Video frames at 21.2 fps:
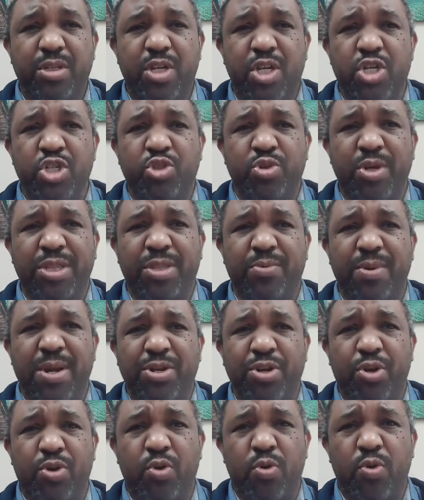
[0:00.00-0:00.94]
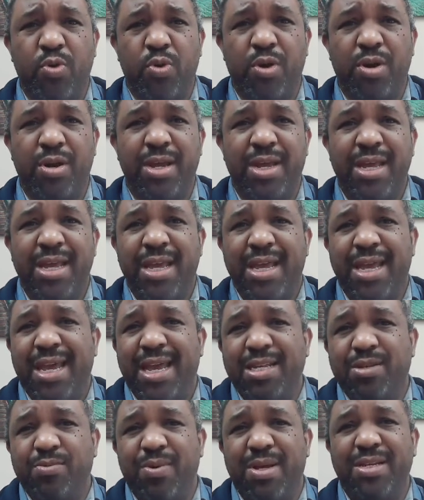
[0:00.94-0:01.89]
strength around your core,
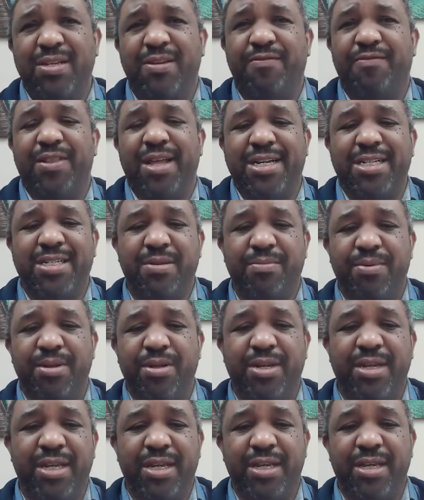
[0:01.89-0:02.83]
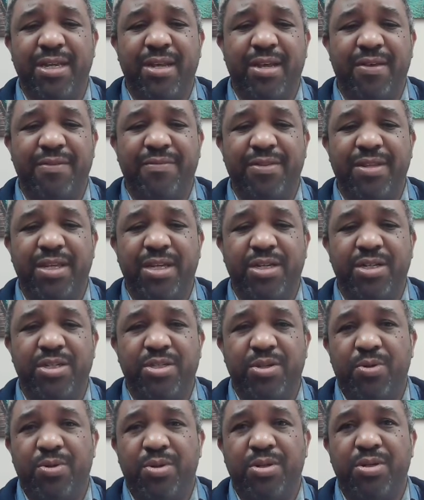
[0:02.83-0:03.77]
as well as flexibility of the
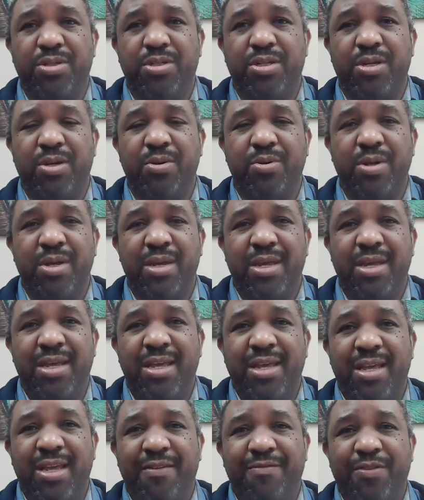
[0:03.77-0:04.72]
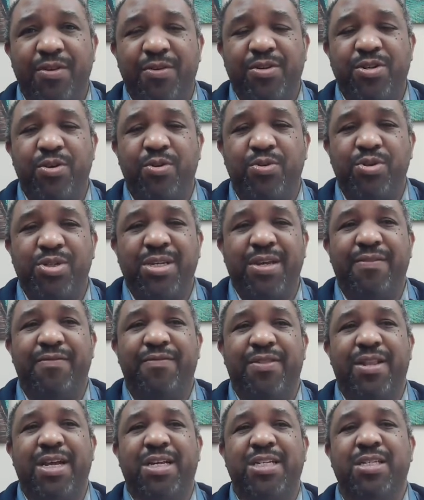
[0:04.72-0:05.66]
shoulders. So if your shoulder's
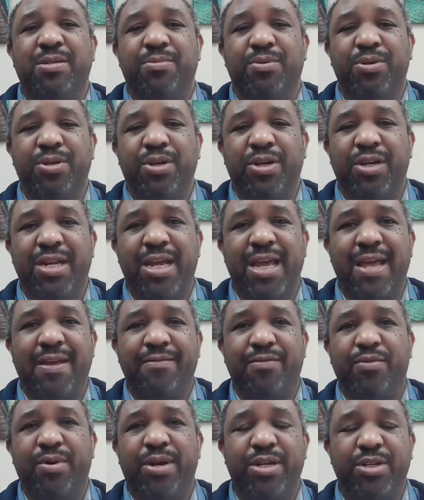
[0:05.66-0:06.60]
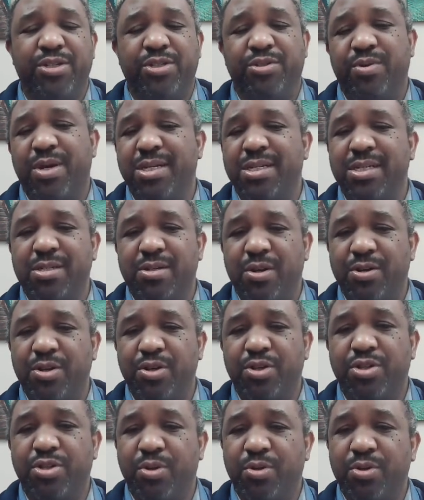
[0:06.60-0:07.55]
inflexible, you're going to have greater stresses on your
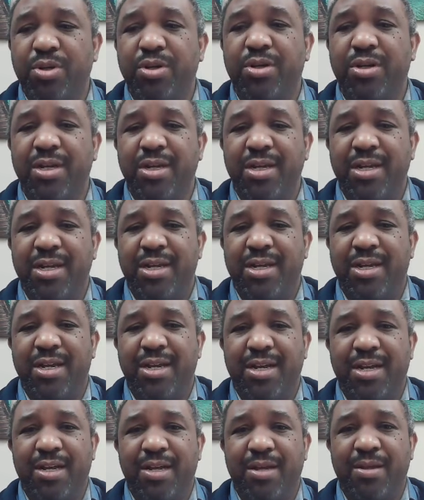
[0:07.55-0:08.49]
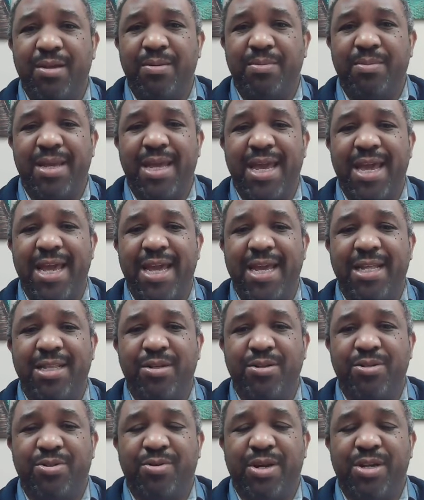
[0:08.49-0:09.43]
shoulder. And
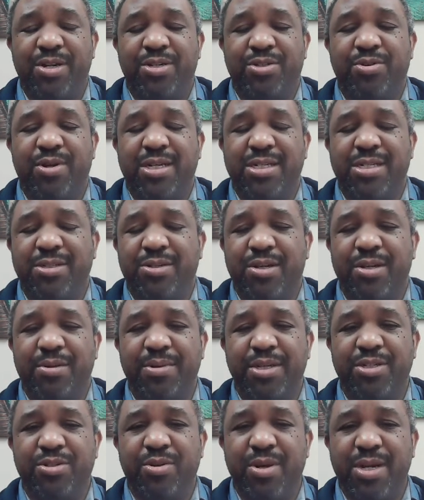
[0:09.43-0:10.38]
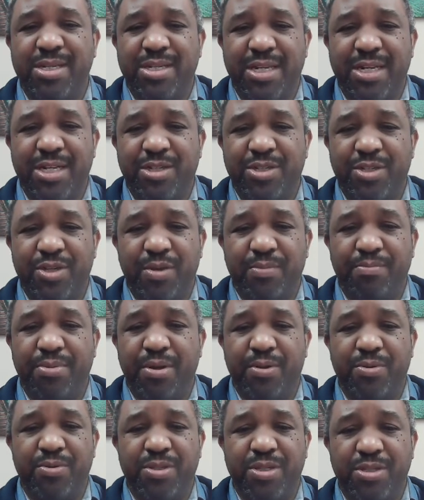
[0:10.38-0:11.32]
those greater stresses are going to be translated to your
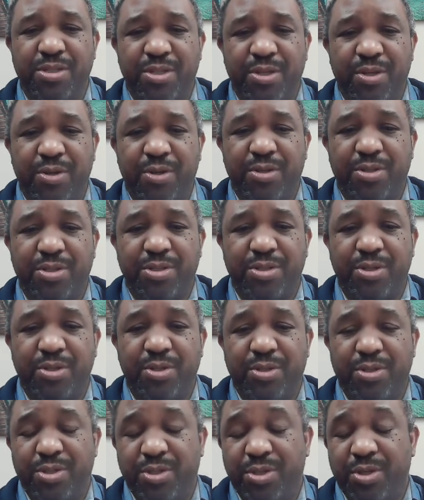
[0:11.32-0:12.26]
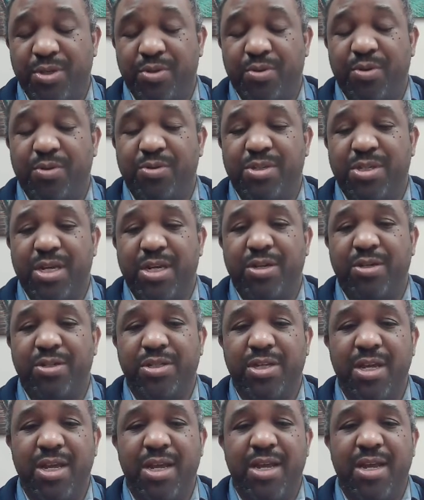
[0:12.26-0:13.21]
bones and to your growth
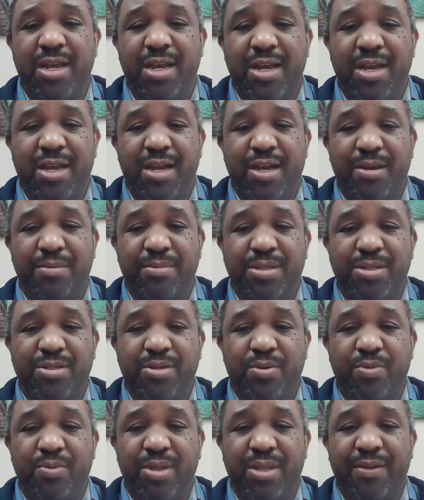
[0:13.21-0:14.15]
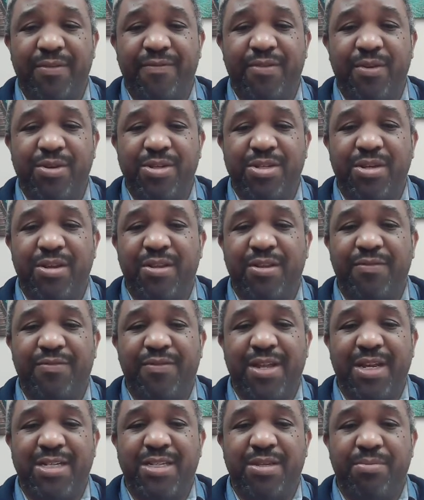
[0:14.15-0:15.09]
centers. And so really focusing on the
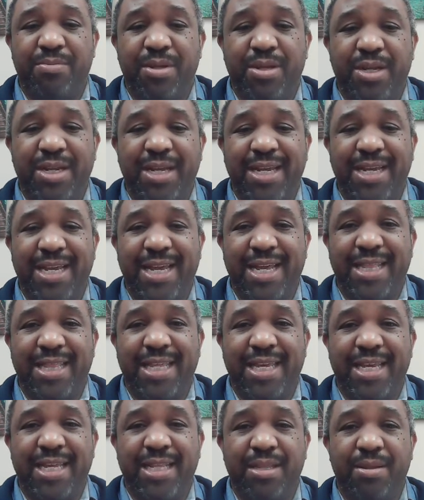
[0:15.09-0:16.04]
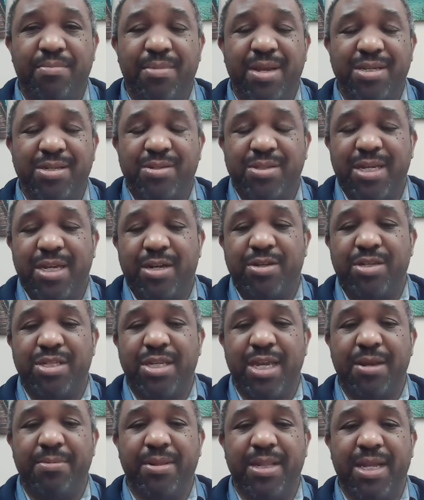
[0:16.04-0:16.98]
flexibility and then the muscles that are
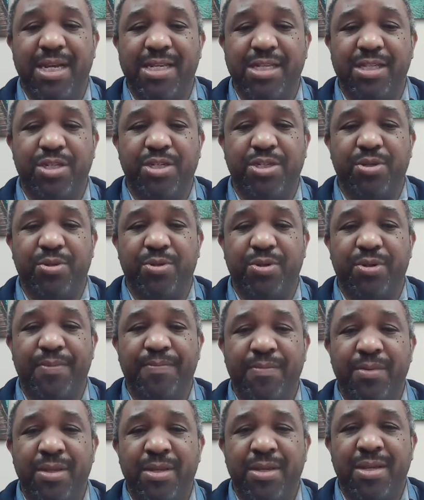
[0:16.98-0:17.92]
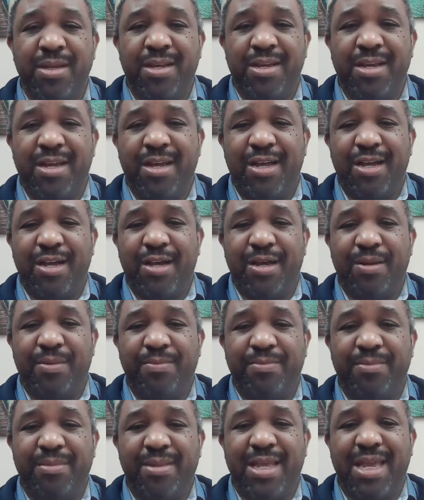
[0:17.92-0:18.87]
stabilizing the shoulder.
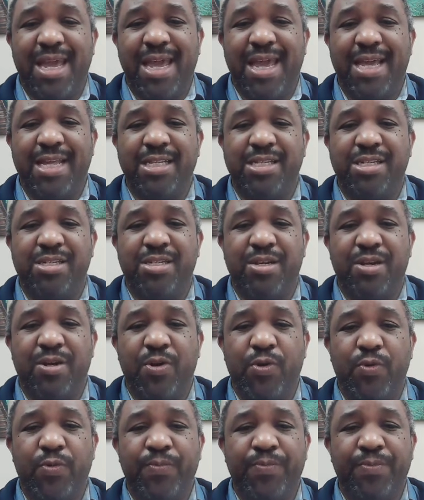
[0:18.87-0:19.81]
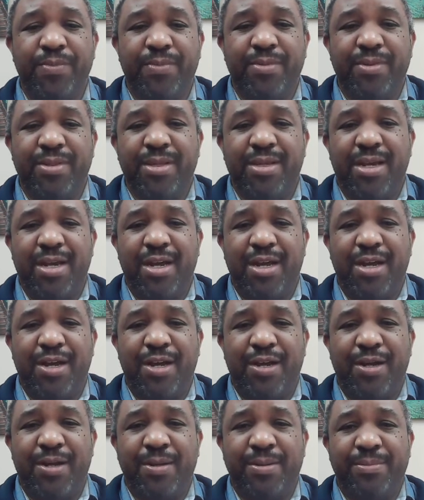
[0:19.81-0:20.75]
And so,
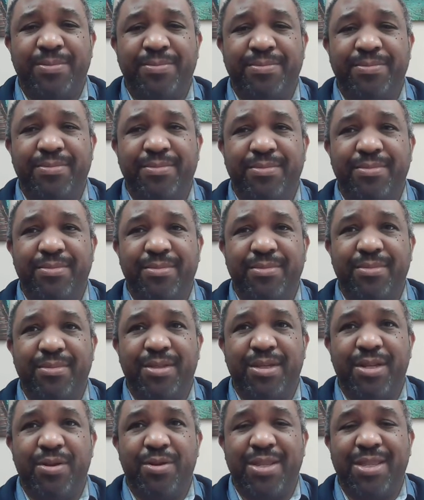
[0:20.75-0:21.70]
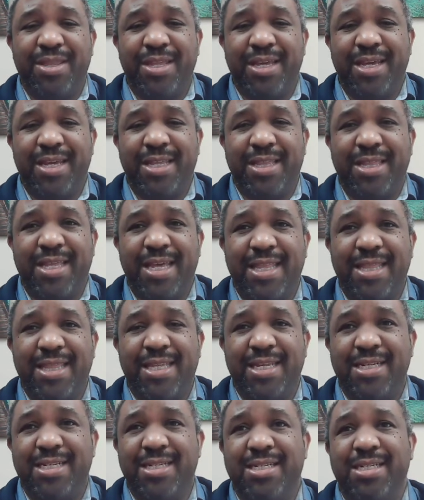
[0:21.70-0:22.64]
I think that
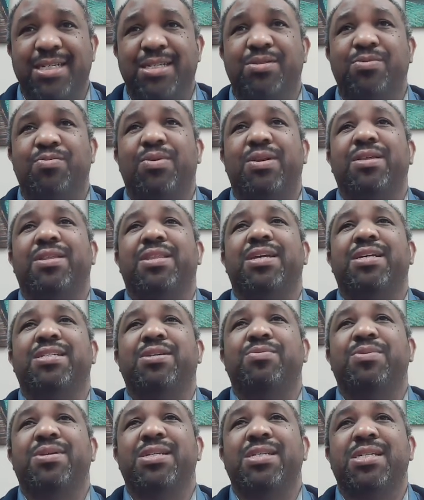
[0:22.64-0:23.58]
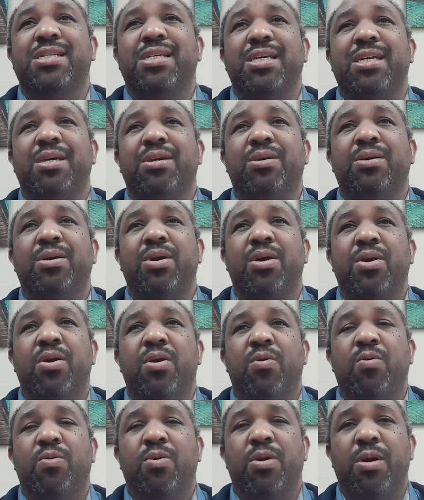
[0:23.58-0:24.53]
this is one of the things that we see
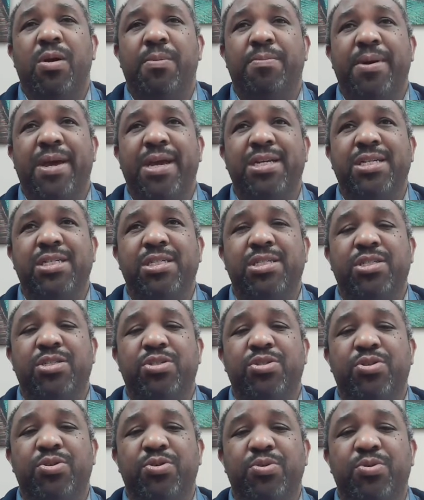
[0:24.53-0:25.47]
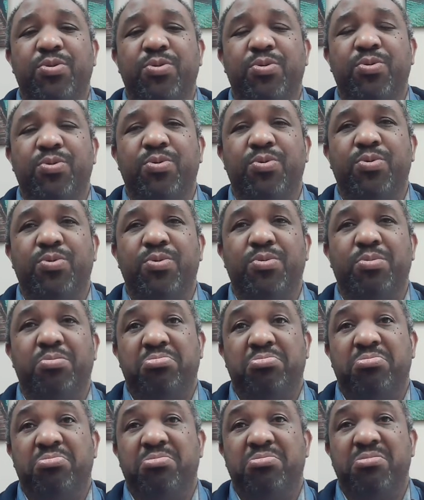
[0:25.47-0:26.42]
where patients do
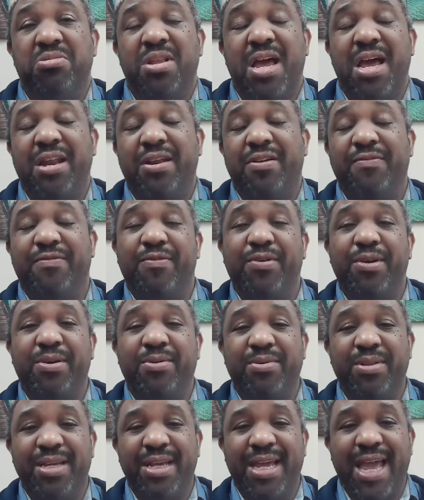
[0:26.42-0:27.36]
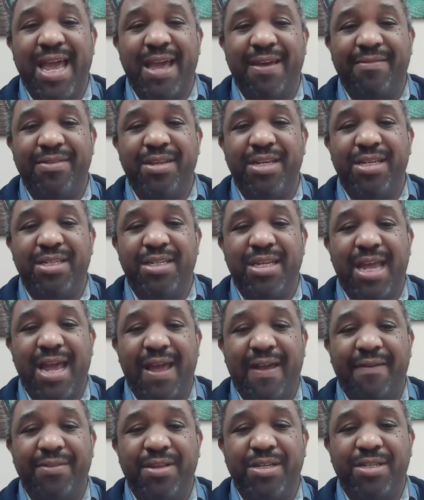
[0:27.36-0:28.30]
not infrequently have
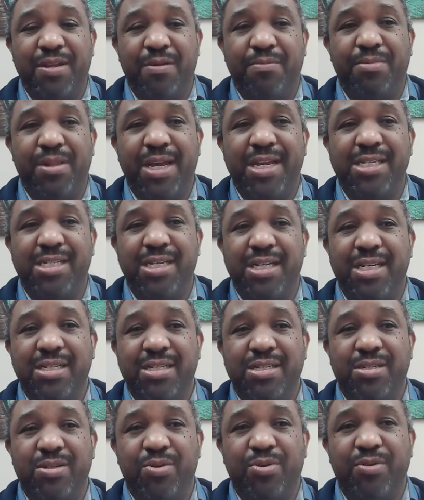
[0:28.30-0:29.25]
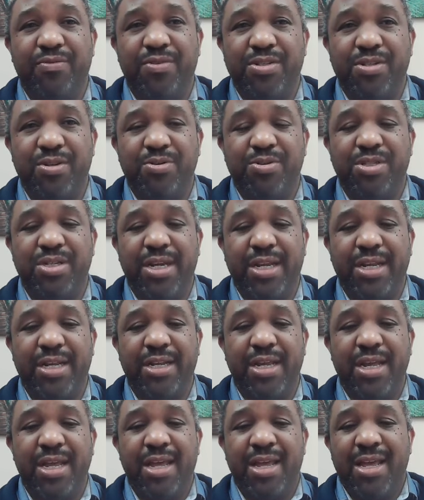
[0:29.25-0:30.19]
these complaints, and it's sort of associated.
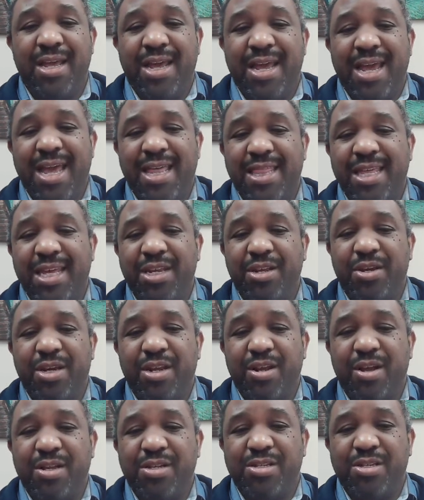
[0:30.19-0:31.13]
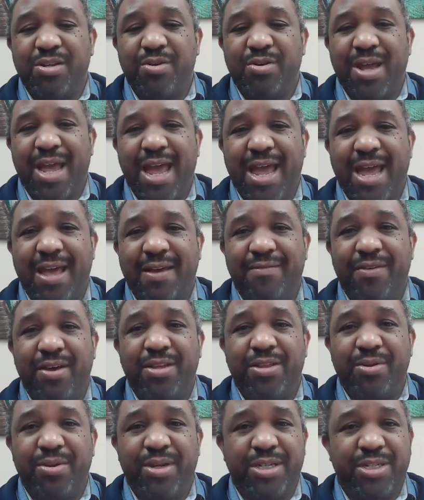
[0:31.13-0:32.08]
And then you can also have
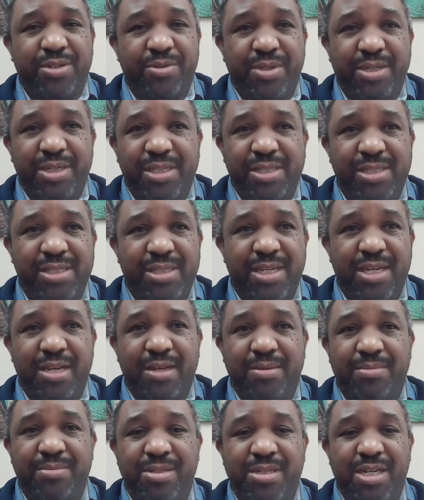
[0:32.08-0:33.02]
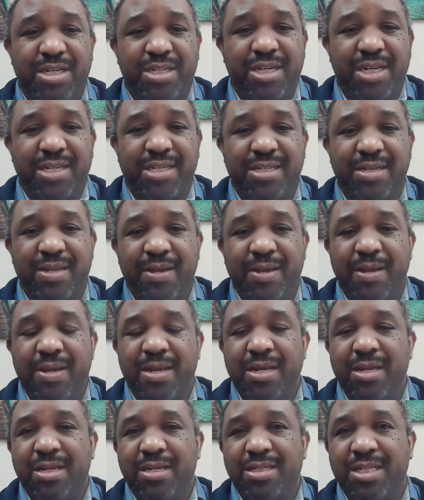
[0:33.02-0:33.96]
other injuries, such as
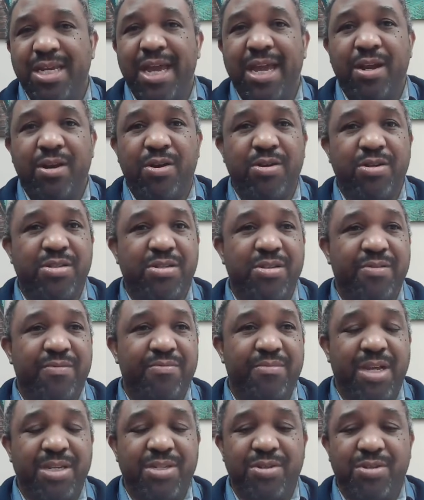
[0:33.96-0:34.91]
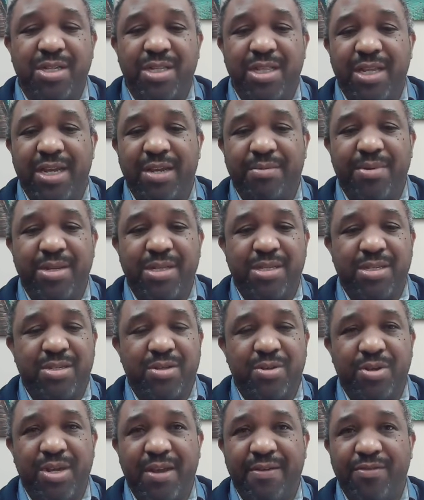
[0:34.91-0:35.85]
tears of muscles and ligaments.
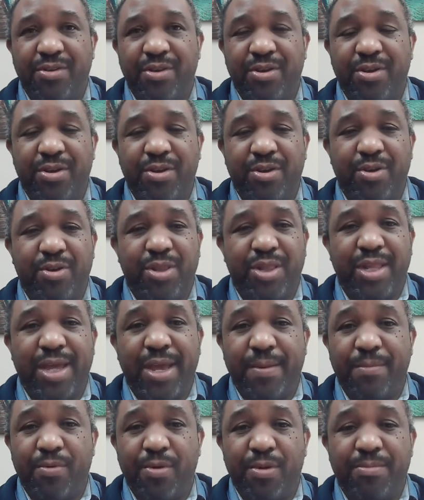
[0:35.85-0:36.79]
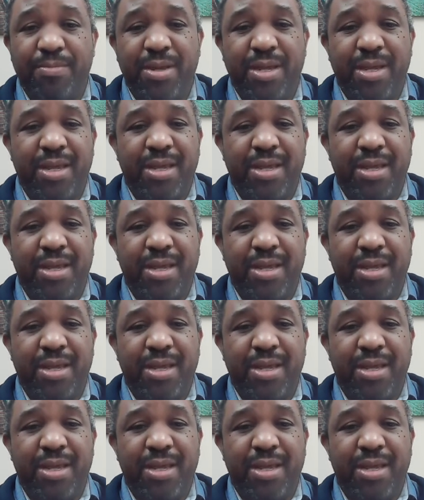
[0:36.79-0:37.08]
So you have your labrum,